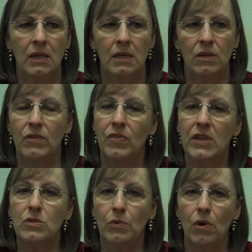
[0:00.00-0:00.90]
you know the
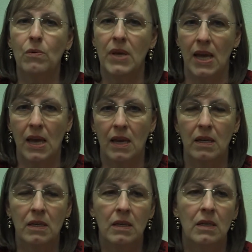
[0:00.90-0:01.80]
things that were okay
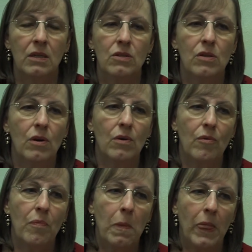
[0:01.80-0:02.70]

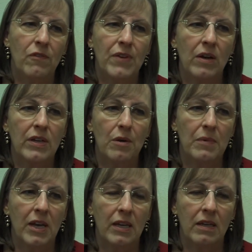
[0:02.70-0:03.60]
so I found out
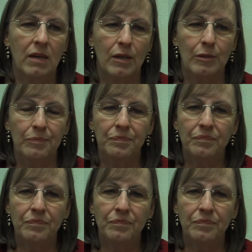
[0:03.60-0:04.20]
my um,